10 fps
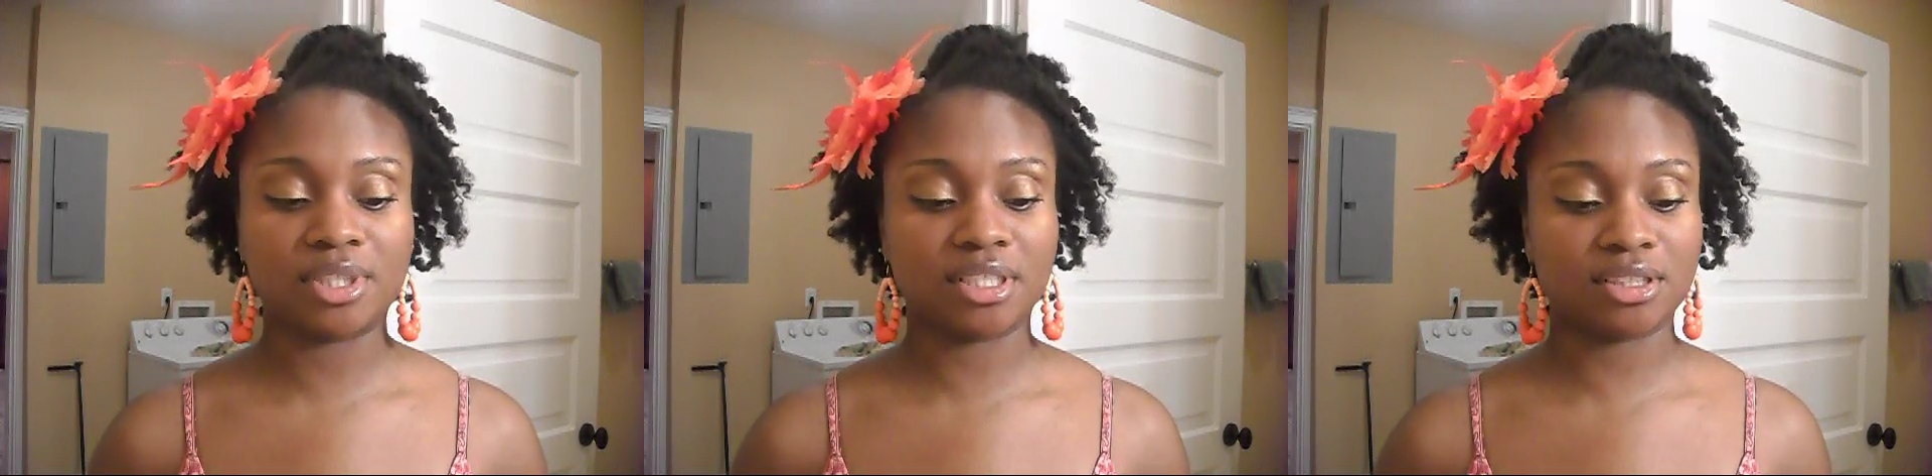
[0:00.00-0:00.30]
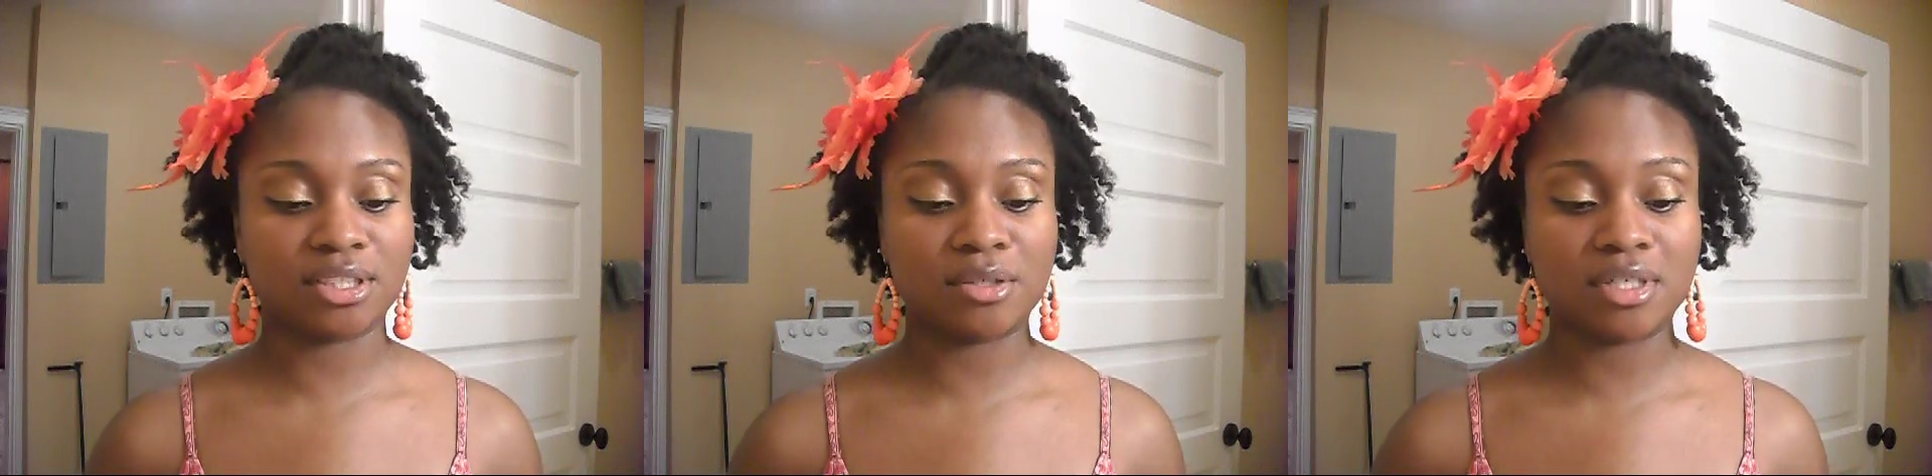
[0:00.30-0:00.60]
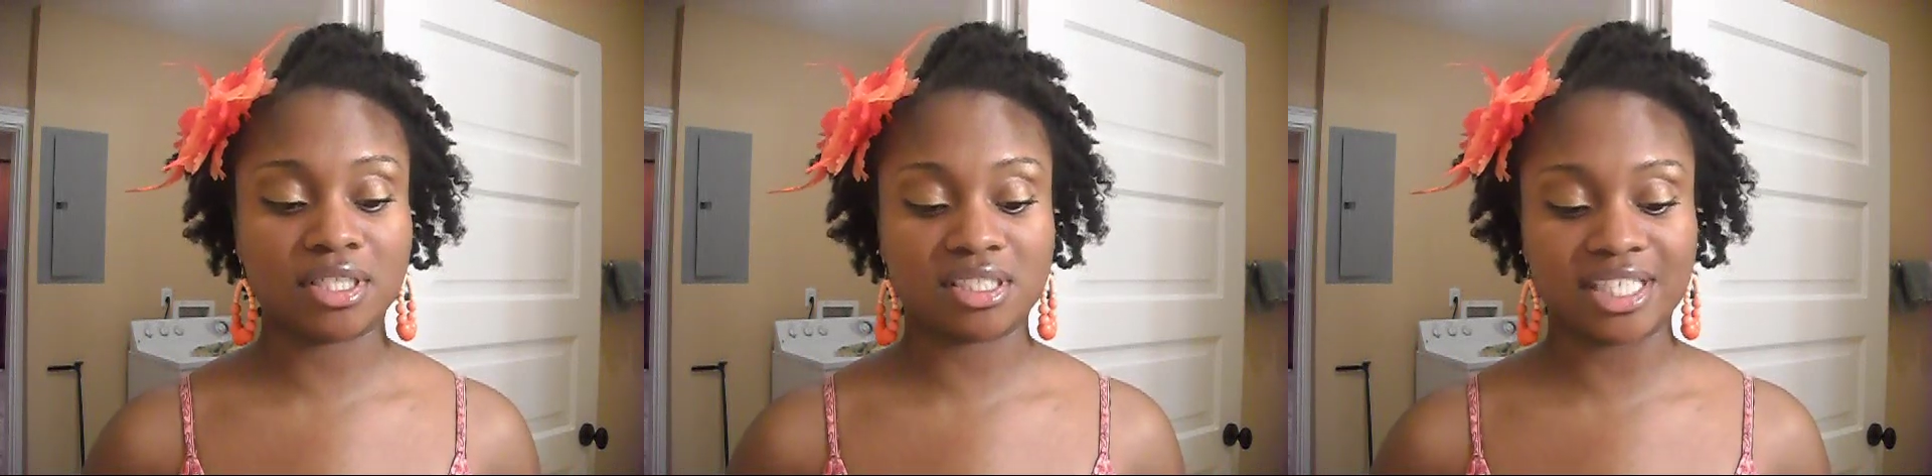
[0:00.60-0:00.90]
There's no
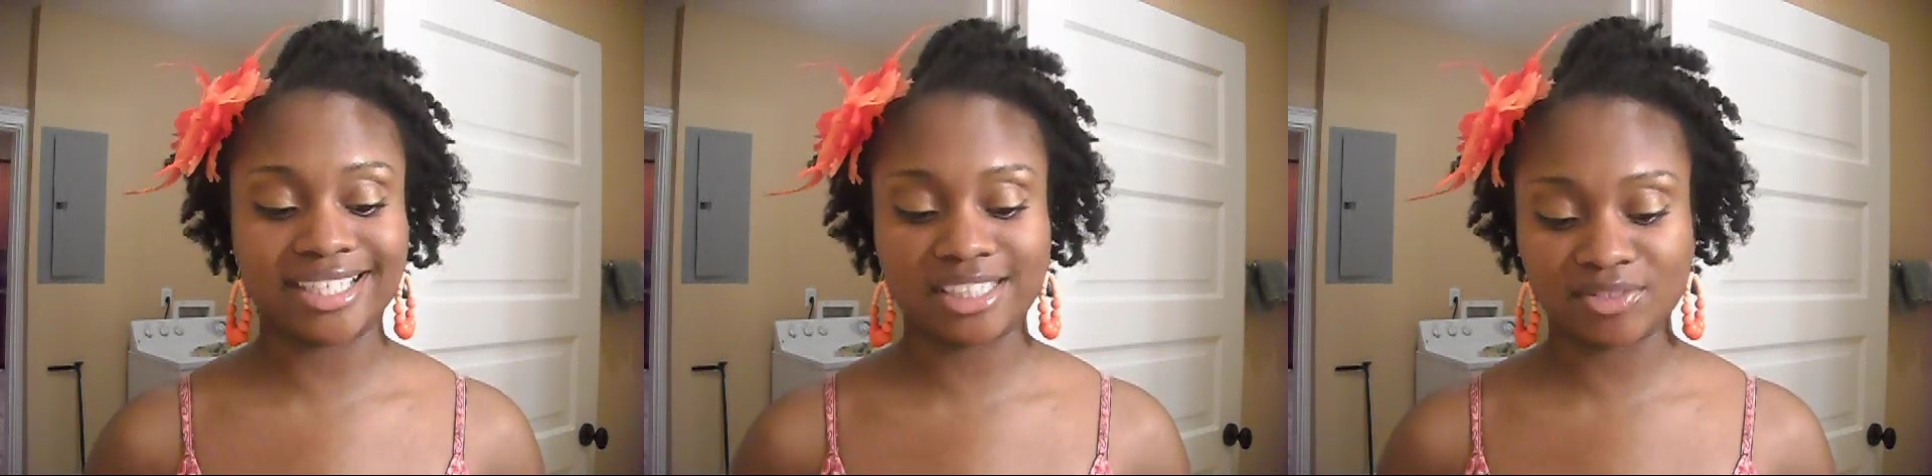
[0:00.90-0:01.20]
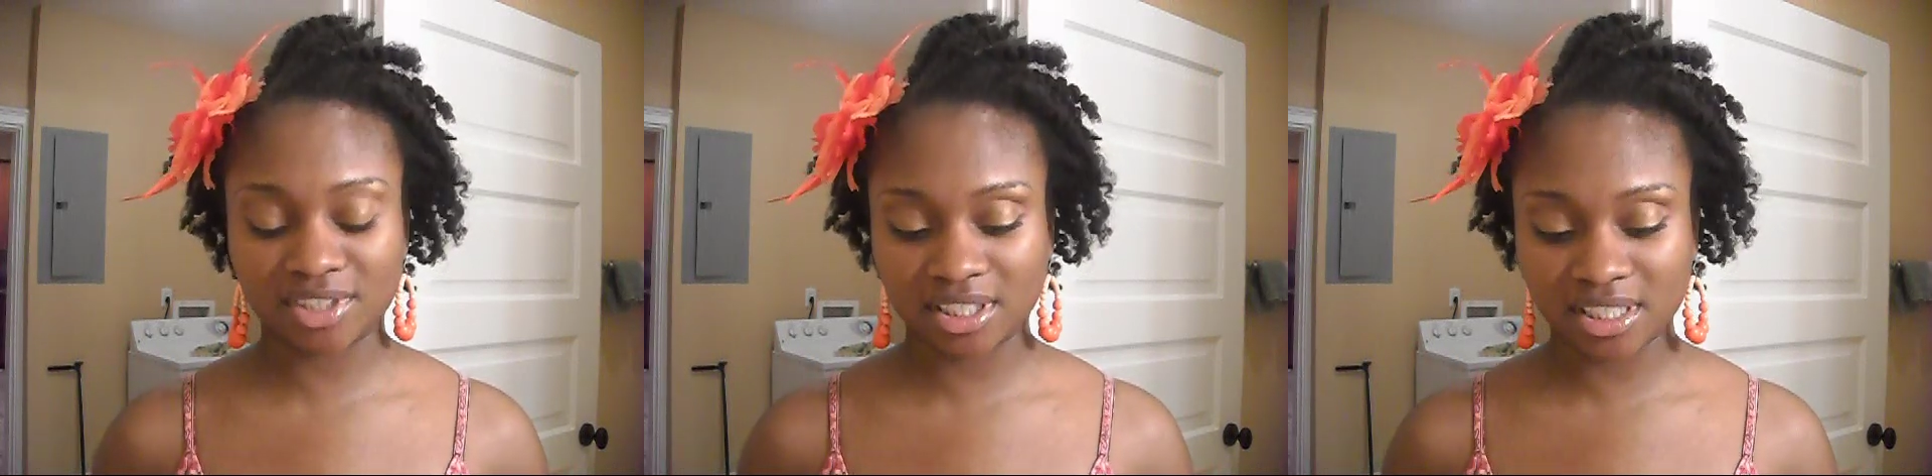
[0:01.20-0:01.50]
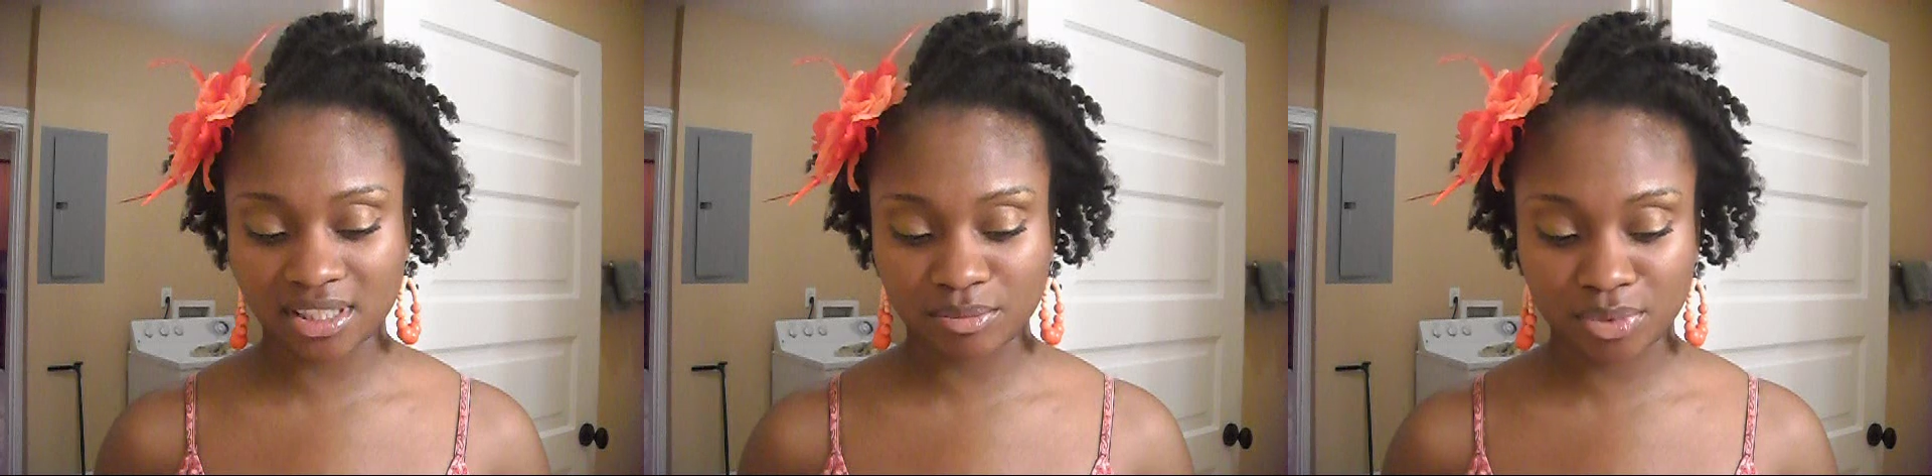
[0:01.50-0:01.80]
other scientific
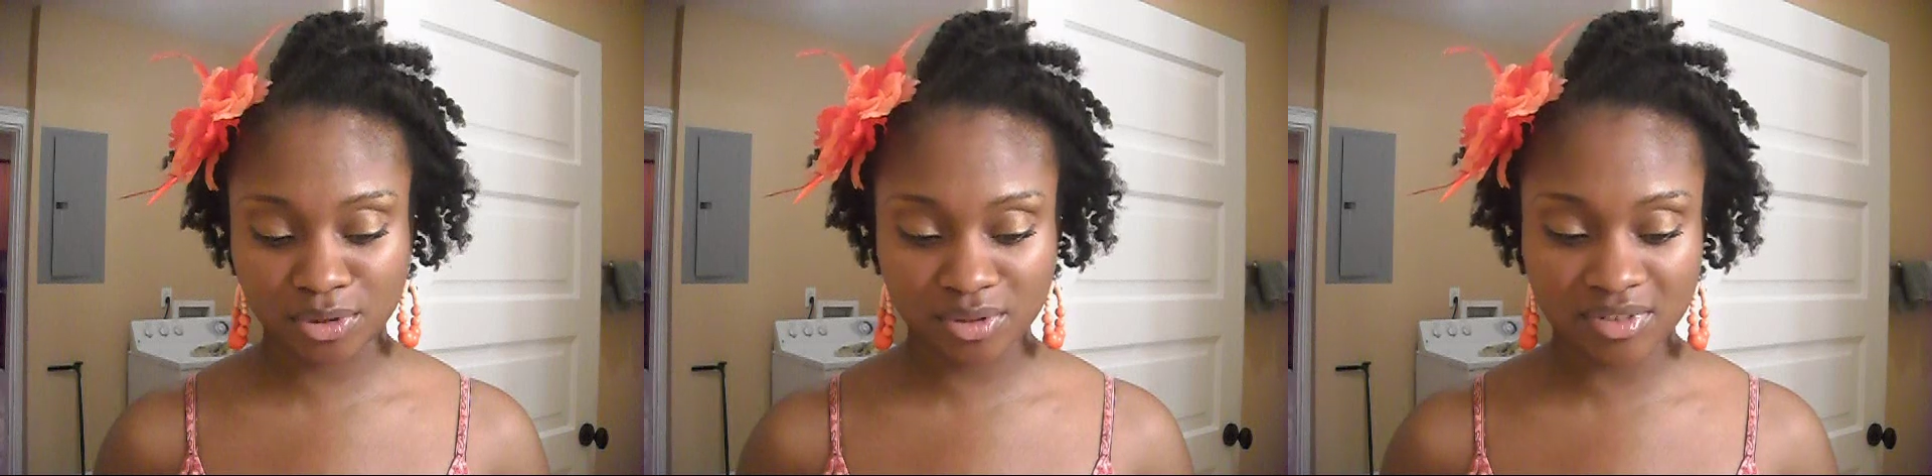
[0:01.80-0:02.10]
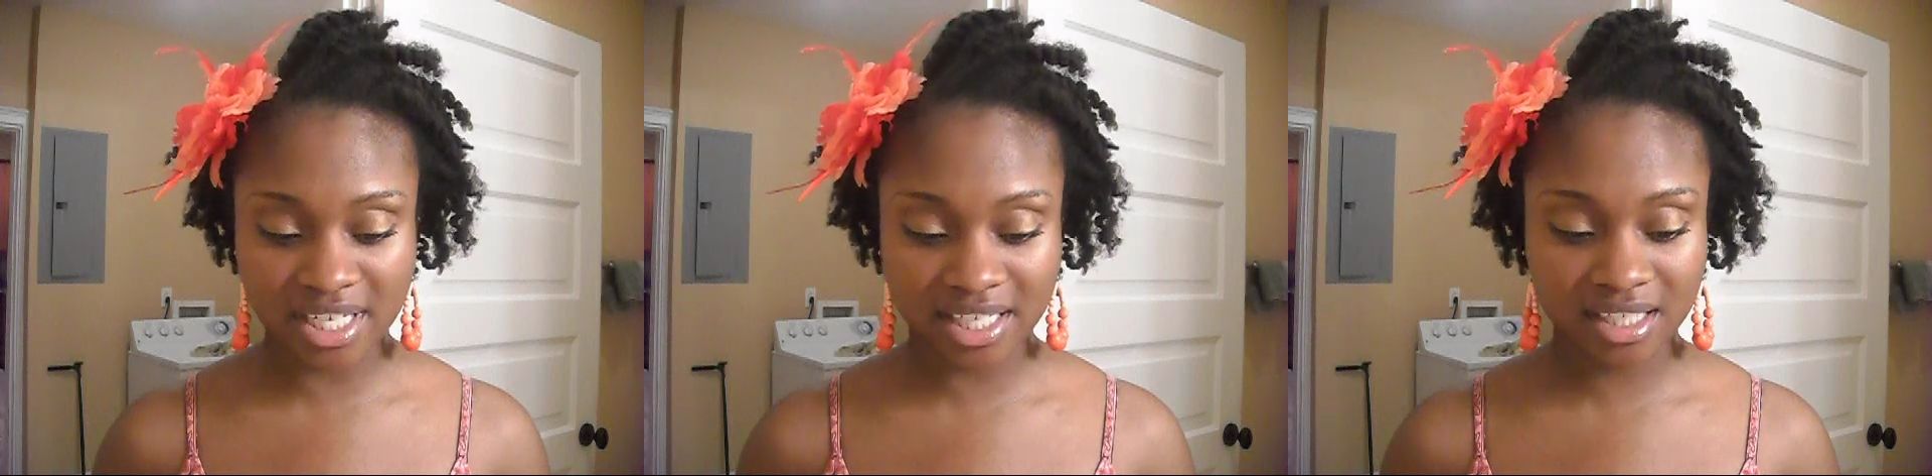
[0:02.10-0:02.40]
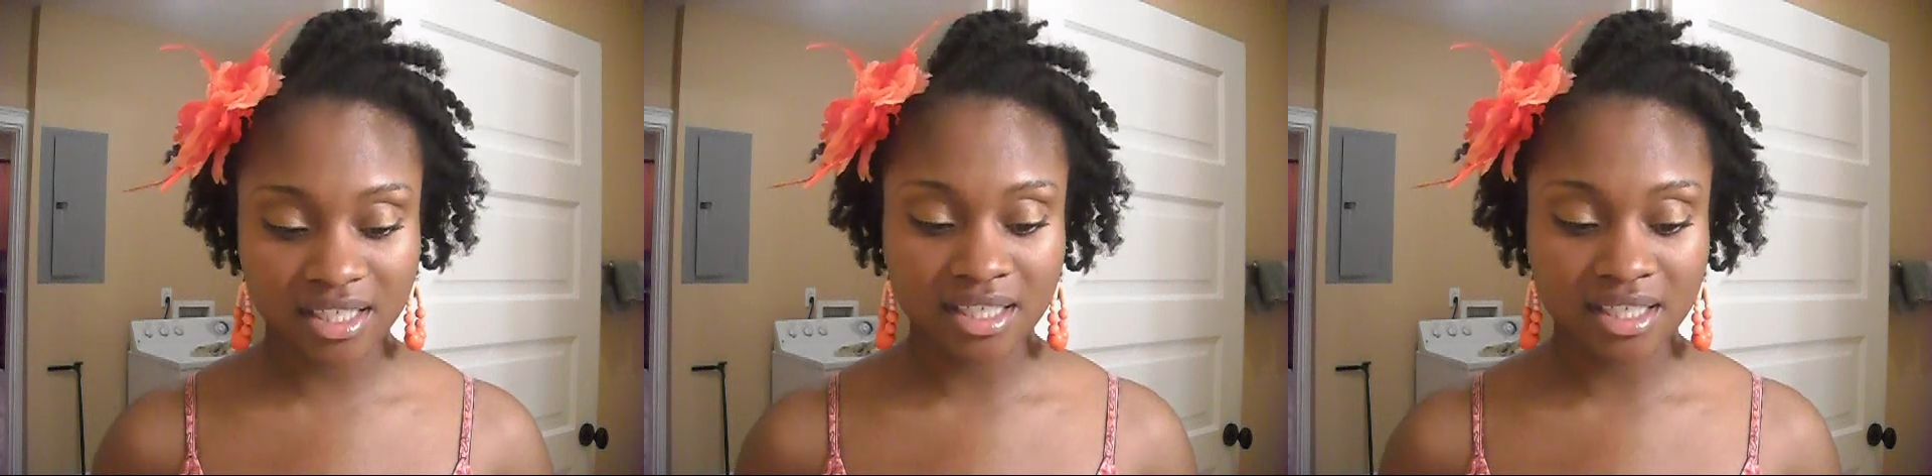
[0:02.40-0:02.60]
test to prove that.